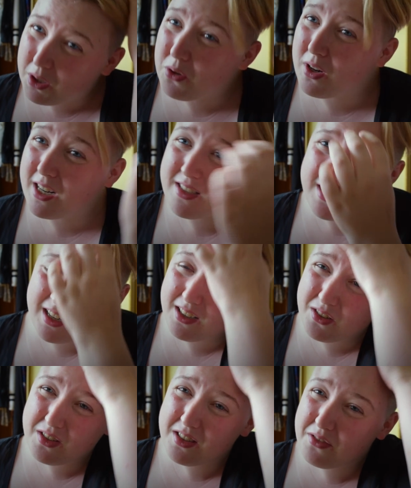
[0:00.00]
my new hairstyle
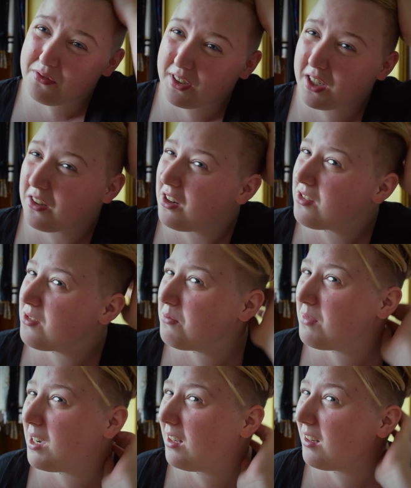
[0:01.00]
is fucking awesome.
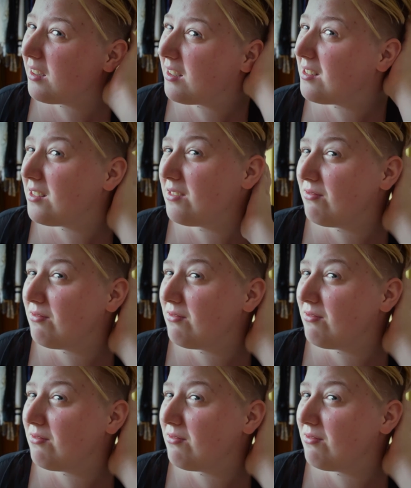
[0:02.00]
I like it.